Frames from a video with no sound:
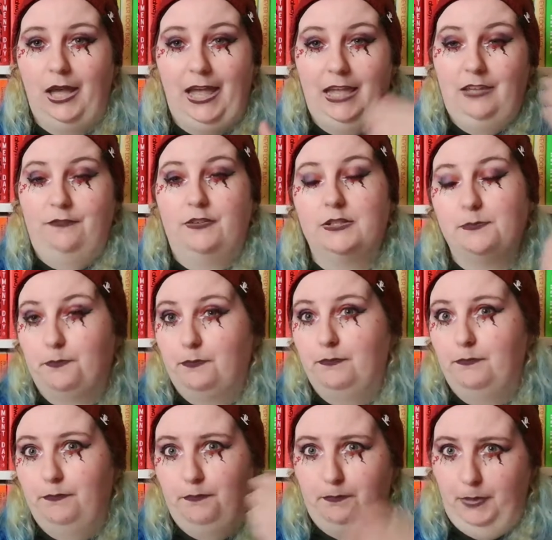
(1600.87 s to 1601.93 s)
Avas
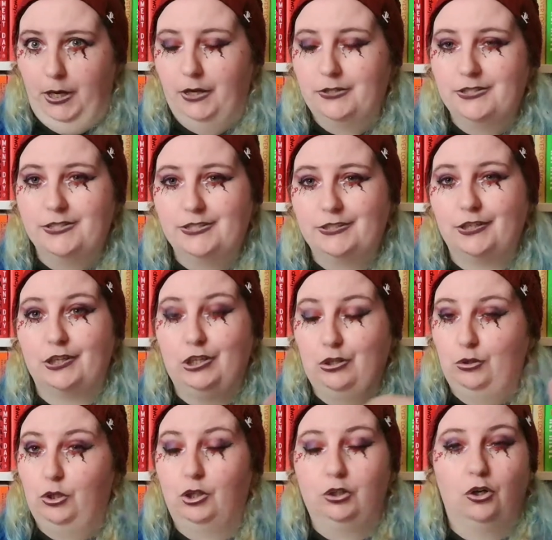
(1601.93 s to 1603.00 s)
buzzed, you
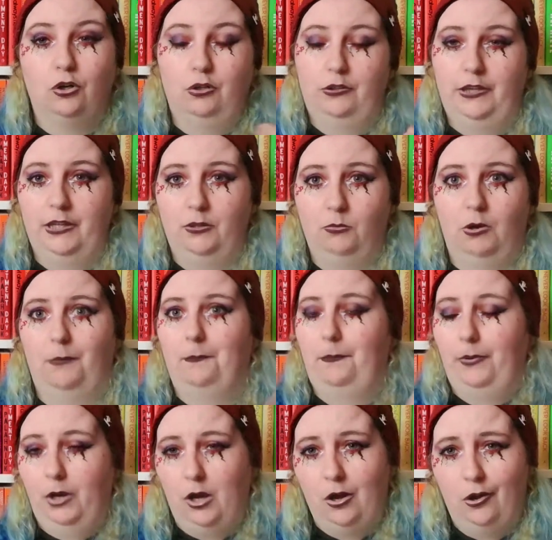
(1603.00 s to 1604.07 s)
could call the other one
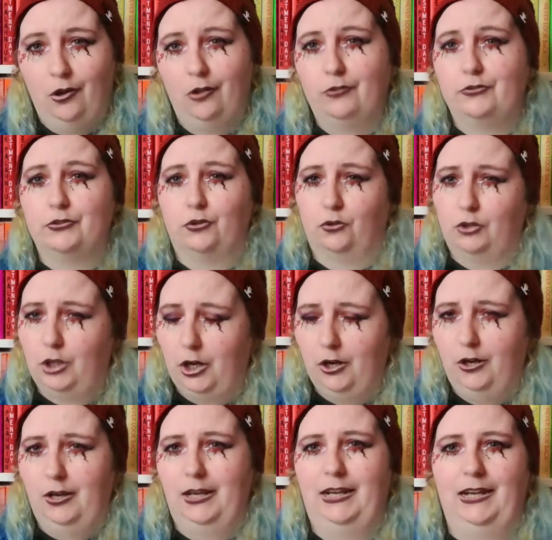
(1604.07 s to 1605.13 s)
blonde or
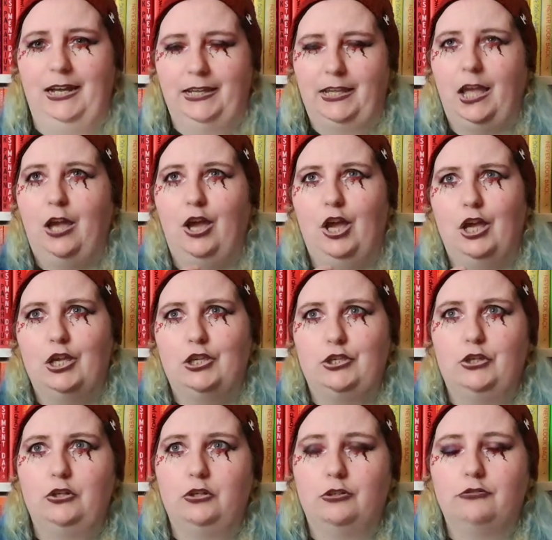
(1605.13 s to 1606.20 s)
curly. Like,
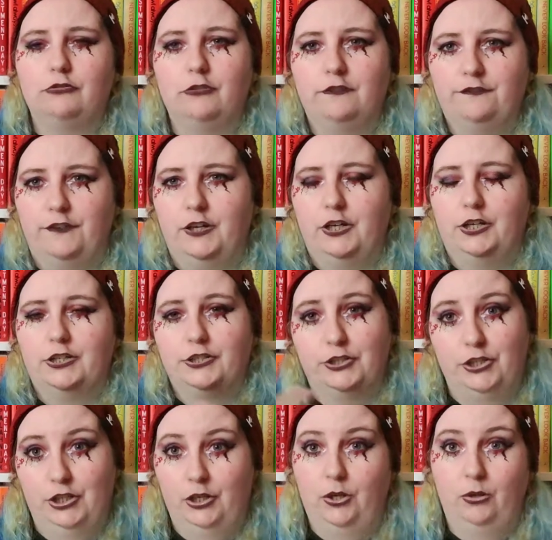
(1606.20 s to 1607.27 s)
you could refer
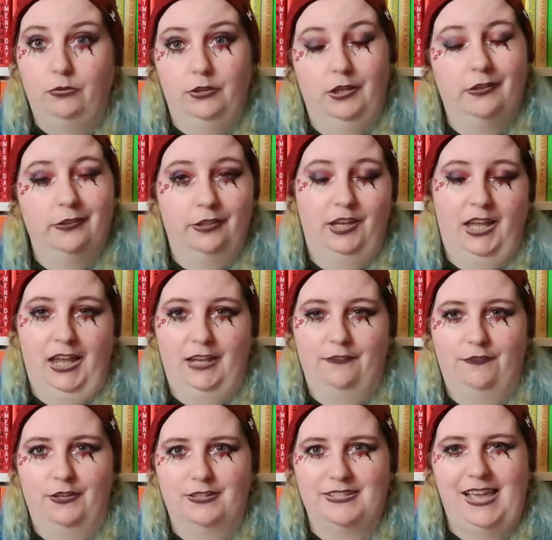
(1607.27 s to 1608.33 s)
to the other
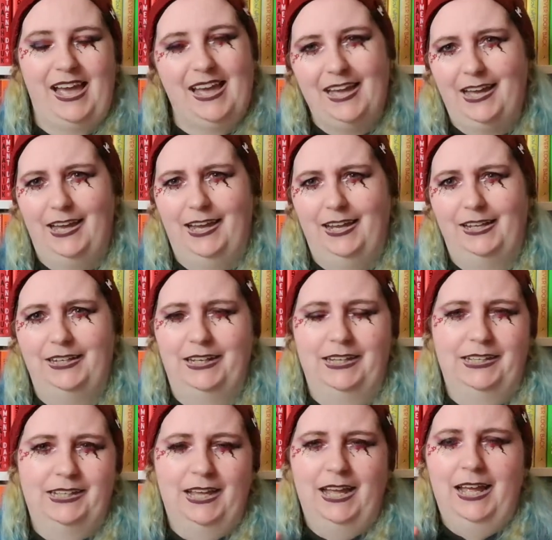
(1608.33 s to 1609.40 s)
Ava's hair.
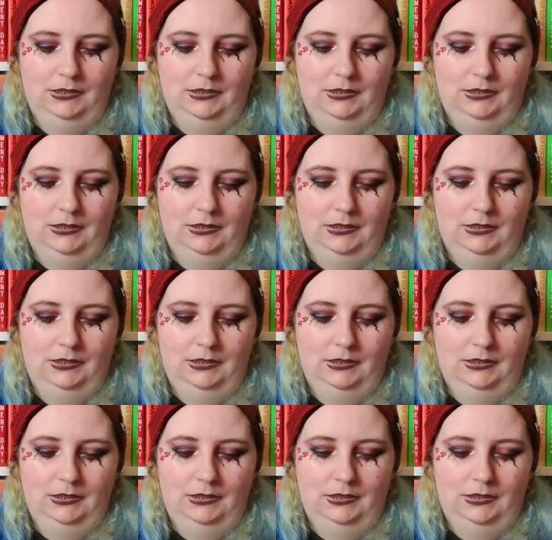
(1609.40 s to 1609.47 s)
Like,